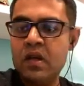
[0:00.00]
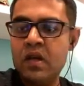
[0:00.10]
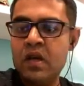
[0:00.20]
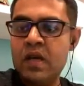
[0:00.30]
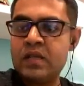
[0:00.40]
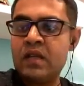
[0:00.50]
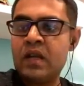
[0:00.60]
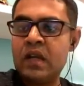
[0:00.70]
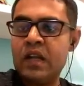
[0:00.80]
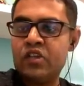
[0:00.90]
is the
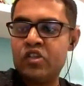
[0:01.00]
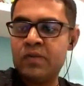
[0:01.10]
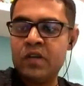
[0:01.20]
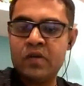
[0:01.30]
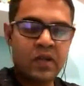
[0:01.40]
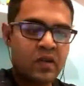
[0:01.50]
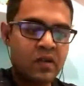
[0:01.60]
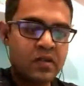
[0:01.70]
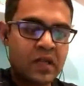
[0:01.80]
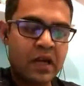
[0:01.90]
relation between
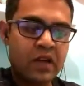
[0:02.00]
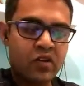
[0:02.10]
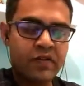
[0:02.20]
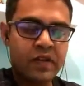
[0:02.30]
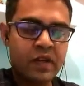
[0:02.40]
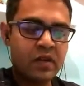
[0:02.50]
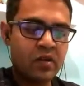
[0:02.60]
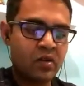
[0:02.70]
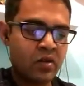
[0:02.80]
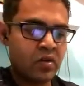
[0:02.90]
salary of A,
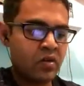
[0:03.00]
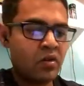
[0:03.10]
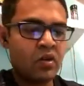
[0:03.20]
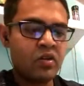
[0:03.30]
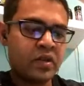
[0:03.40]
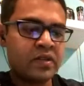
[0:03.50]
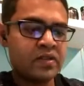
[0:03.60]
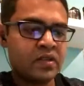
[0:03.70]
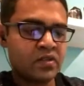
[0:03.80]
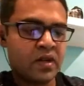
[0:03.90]
or you can
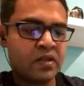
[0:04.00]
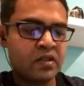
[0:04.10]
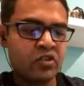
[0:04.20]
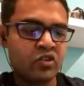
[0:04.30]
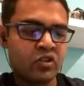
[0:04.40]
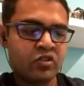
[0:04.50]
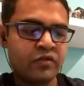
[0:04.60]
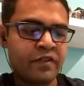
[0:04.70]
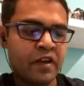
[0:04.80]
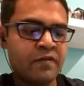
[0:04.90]
just write this also,
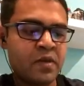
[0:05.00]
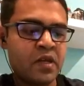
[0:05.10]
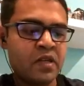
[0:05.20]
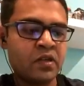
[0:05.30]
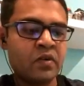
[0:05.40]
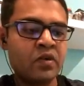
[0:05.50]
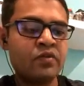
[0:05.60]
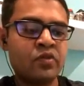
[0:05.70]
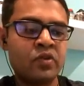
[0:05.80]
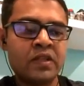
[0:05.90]
5B is equal to
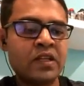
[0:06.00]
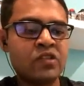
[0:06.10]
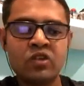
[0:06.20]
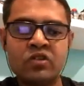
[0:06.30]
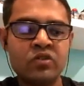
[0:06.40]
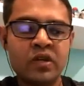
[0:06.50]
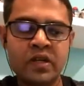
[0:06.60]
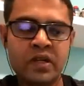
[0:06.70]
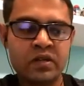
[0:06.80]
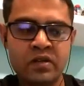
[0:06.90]
4. That's also
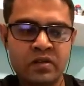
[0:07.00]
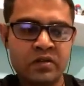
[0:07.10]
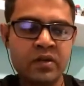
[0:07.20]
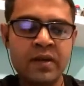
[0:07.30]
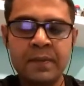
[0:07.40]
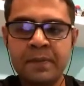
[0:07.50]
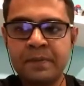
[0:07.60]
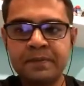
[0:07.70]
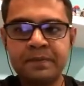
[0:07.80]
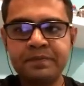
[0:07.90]
correct. Okay.
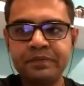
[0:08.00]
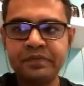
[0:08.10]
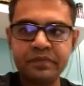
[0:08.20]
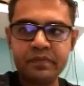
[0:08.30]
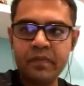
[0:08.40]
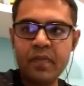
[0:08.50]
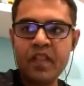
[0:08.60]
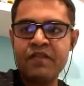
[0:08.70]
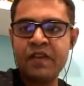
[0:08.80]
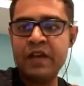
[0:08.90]

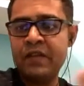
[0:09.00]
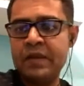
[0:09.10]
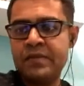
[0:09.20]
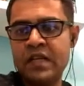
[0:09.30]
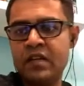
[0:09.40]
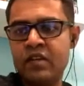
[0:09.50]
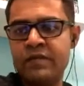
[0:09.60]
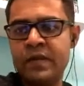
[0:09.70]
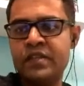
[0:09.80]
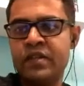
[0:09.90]
5 times salary of
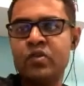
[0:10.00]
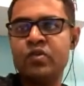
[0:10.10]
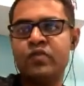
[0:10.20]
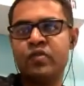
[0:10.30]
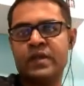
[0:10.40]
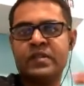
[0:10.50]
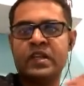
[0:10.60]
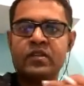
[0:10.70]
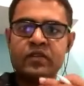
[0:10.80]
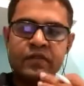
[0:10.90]
B is equal to 4 times
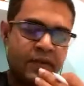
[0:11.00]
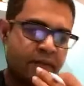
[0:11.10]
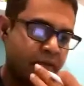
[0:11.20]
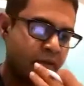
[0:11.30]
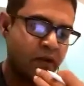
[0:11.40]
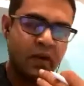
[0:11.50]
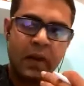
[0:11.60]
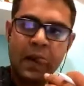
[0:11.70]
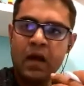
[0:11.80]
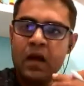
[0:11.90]
salary of A. Okay.
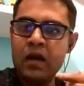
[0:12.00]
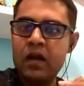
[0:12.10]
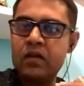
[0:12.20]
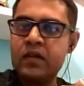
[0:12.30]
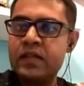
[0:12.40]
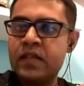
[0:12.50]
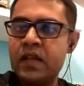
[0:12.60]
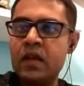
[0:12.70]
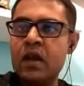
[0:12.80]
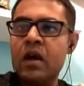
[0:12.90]
Now they are saying,